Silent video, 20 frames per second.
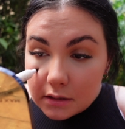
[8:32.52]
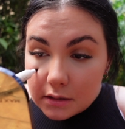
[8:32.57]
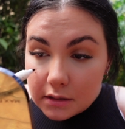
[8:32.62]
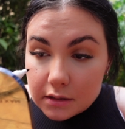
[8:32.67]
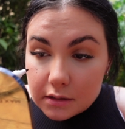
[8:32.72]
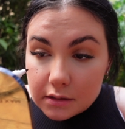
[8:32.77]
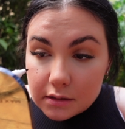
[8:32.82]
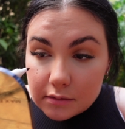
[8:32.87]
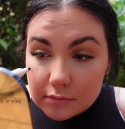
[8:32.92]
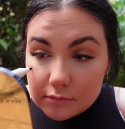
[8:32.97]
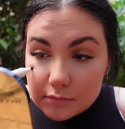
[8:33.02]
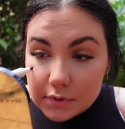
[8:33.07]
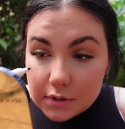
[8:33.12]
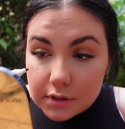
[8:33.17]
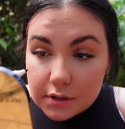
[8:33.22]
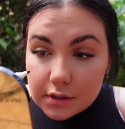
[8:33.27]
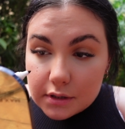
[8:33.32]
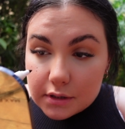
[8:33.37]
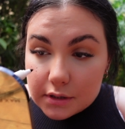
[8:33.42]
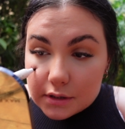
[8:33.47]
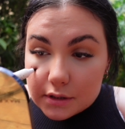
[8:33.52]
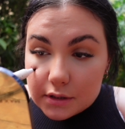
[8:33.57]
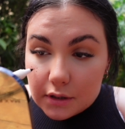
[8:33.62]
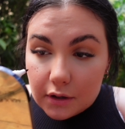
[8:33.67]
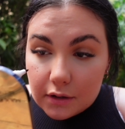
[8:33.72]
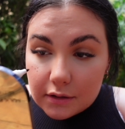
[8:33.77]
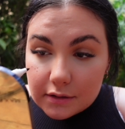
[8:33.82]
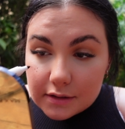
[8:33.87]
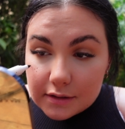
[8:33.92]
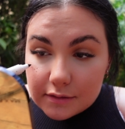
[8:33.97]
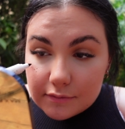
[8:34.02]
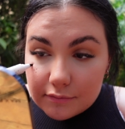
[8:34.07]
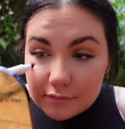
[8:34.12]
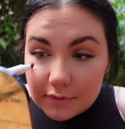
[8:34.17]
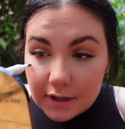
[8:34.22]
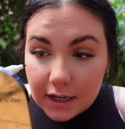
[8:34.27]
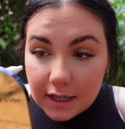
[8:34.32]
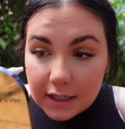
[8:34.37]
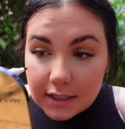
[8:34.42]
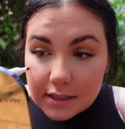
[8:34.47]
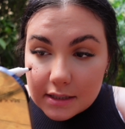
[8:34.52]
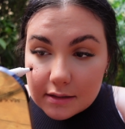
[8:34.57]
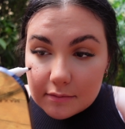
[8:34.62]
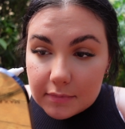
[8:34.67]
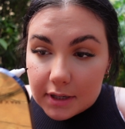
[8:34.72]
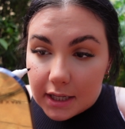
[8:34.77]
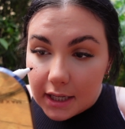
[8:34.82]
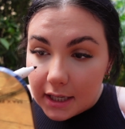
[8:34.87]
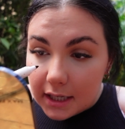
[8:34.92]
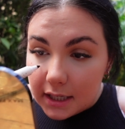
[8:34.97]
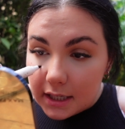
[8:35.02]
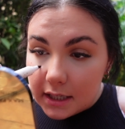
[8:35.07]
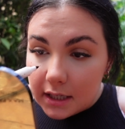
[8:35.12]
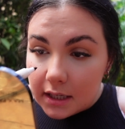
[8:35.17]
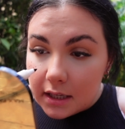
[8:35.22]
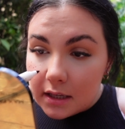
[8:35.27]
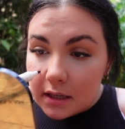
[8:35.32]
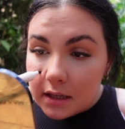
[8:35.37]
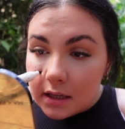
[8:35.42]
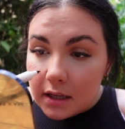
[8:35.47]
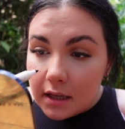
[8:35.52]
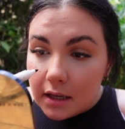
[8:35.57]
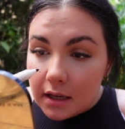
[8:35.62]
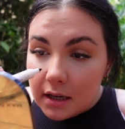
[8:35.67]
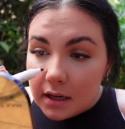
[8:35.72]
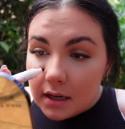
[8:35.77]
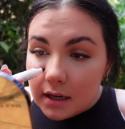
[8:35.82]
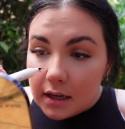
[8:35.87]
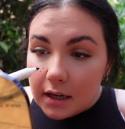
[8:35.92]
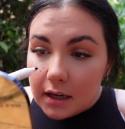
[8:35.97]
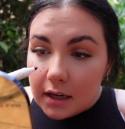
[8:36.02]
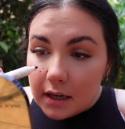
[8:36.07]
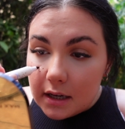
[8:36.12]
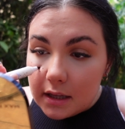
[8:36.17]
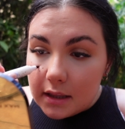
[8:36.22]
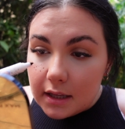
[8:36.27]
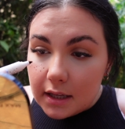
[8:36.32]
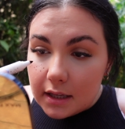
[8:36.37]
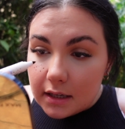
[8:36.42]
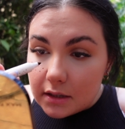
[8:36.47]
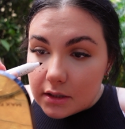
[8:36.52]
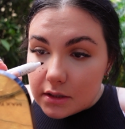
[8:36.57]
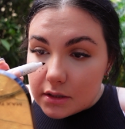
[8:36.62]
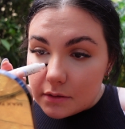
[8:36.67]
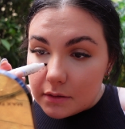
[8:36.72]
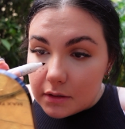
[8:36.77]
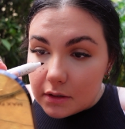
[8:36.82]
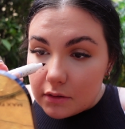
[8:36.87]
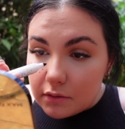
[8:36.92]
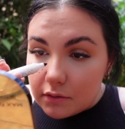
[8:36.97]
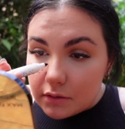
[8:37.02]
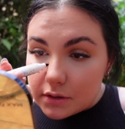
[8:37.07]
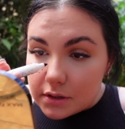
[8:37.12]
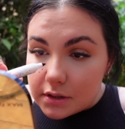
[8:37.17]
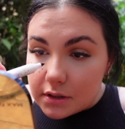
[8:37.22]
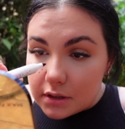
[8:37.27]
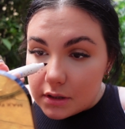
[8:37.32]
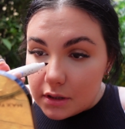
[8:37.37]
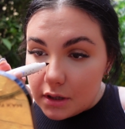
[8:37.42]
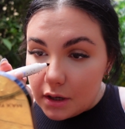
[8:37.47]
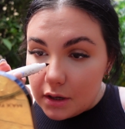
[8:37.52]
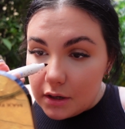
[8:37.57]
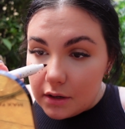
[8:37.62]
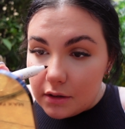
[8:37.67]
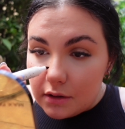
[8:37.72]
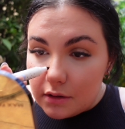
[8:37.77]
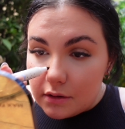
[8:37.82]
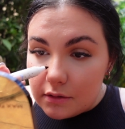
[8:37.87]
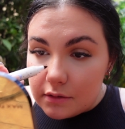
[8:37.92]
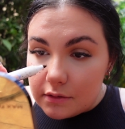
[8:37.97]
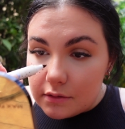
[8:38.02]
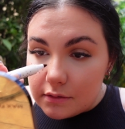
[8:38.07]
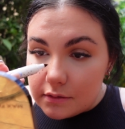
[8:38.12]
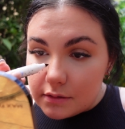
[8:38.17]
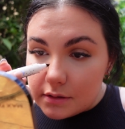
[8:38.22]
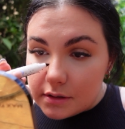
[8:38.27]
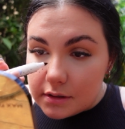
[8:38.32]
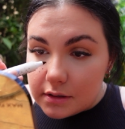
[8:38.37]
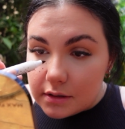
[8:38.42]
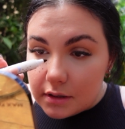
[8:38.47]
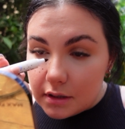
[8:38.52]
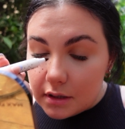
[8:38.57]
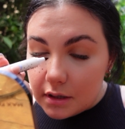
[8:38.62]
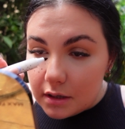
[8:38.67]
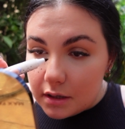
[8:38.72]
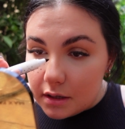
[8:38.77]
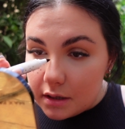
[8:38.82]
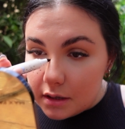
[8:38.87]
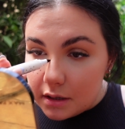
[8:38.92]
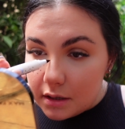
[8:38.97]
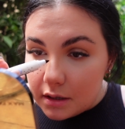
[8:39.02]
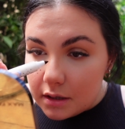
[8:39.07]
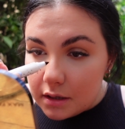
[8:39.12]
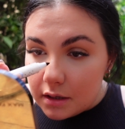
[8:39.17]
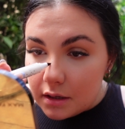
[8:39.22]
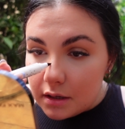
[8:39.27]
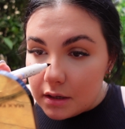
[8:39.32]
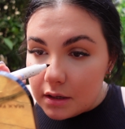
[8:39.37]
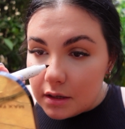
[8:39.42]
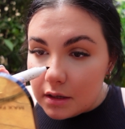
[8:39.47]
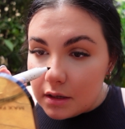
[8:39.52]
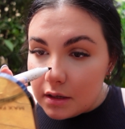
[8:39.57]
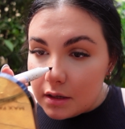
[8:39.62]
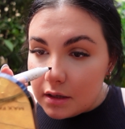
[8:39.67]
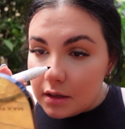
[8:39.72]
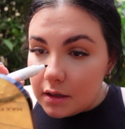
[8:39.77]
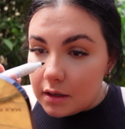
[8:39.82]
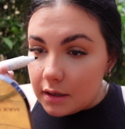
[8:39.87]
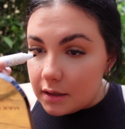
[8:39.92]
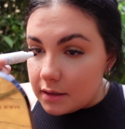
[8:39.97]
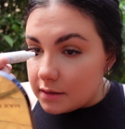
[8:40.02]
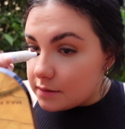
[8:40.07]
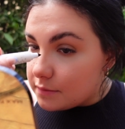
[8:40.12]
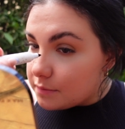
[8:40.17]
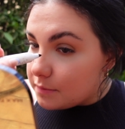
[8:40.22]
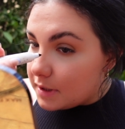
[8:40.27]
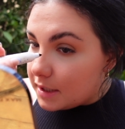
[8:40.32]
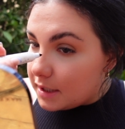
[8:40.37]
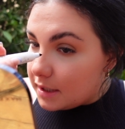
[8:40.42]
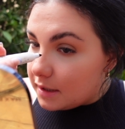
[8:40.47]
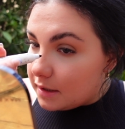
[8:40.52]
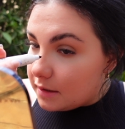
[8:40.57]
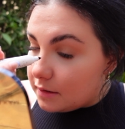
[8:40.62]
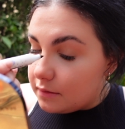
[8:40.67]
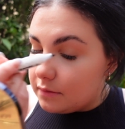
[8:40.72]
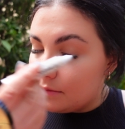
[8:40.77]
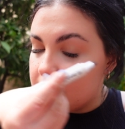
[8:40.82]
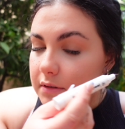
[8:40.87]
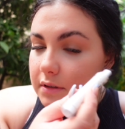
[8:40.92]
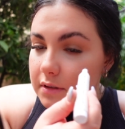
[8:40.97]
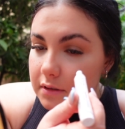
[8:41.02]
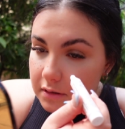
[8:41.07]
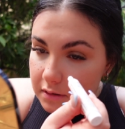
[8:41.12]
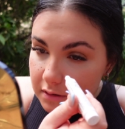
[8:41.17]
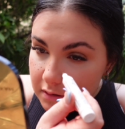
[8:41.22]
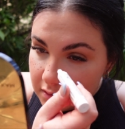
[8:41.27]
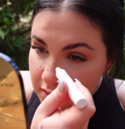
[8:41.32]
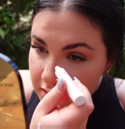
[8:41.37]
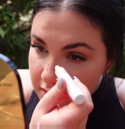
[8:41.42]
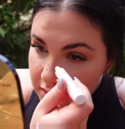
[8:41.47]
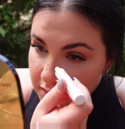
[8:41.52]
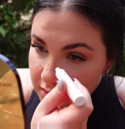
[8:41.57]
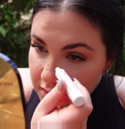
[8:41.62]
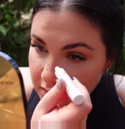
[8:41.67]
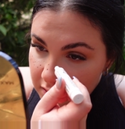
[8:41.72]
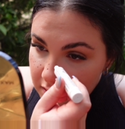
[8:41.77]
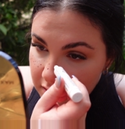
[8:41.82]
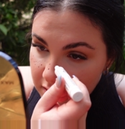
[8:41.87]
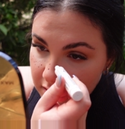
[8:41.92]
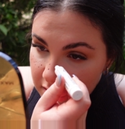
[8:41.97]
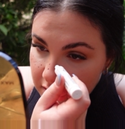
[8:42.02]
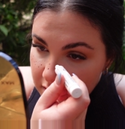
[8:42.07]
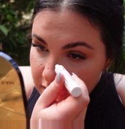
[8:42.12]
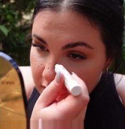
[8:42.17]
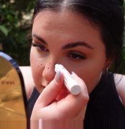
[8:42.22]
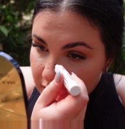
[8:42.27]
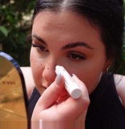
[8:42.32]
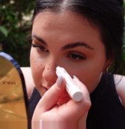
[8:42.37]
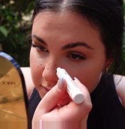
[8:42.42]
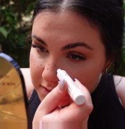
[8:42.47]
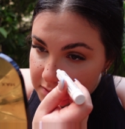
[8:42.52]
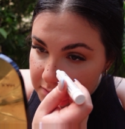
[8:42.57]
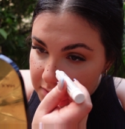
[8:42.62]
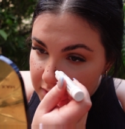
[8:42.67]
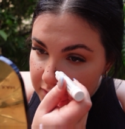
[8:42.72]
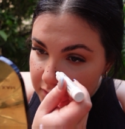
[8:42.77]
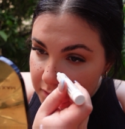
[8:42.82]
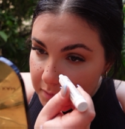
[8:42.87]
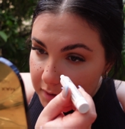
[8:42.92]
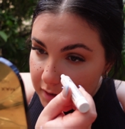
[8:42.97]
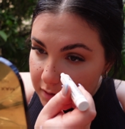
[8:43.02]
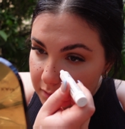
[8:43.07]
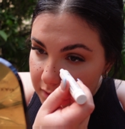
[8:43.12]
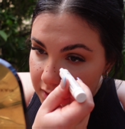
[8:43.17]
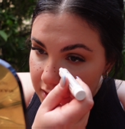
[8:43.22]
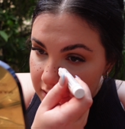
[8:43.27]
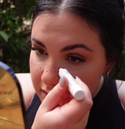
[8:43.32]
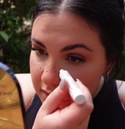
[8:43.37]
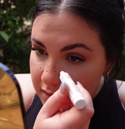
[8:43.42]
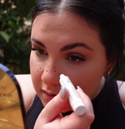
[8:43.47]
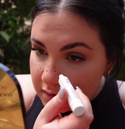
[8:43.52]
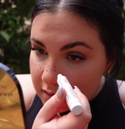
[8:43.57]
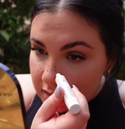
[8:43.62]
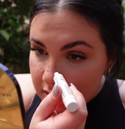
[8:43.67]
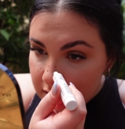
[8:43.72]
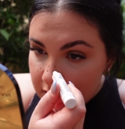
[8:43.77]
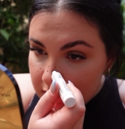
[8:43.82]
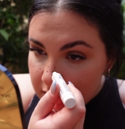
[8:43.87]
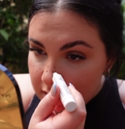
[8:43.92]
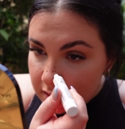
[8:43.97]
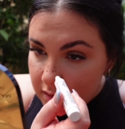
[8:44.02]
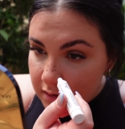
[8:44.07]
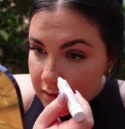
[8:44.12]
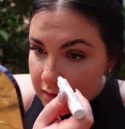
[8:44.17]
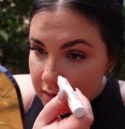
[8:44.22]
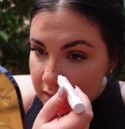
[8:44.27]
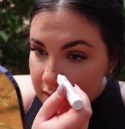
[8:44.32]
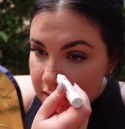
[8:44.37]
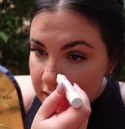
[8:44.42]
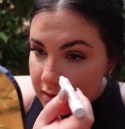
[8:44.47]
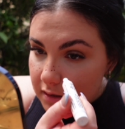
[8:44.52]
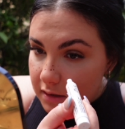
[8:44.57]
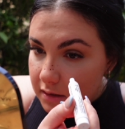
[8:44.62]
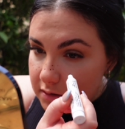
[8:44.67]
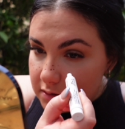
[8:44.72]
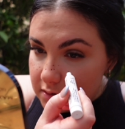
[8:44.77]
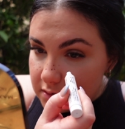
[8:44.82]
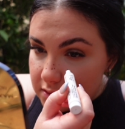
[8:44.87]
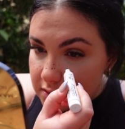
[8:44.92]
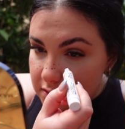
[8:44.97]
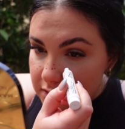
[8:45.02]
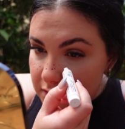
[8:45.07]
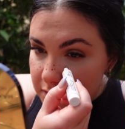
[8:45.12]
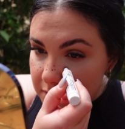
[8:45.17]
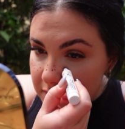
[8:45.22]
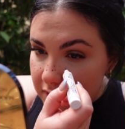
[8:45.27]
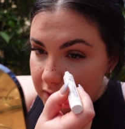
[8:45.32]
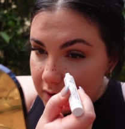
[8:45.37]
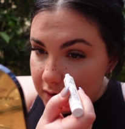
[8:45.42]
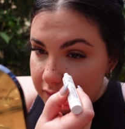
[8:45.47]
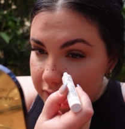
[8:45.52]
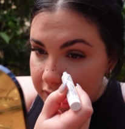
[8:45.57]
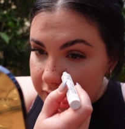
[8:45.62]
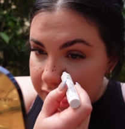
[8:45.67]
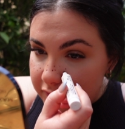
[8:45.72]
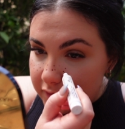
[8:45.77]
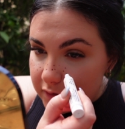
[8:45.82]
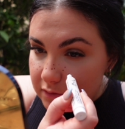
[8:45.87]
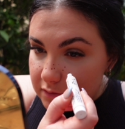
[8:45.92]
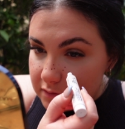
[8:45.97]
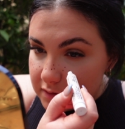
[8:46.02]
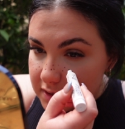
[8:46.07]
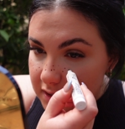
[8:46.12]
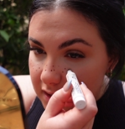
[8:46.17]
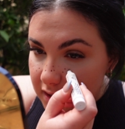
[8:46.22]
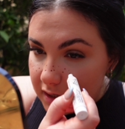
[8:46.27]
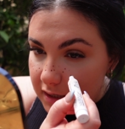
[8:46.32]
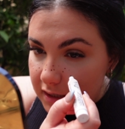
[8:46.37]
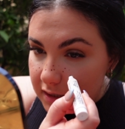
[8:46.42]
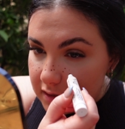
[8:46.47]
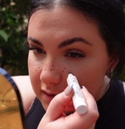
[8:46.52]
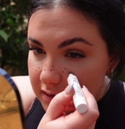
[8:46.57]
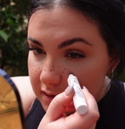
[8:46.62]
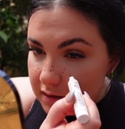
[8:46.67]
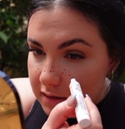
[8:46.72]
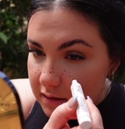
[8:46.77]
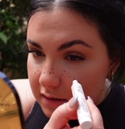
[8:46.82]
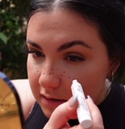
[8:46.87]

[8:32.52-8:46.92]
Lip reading: do some dots randomly, and then I do it across the nose as well. That was a bit of a big one. Just do it wherever it feels like,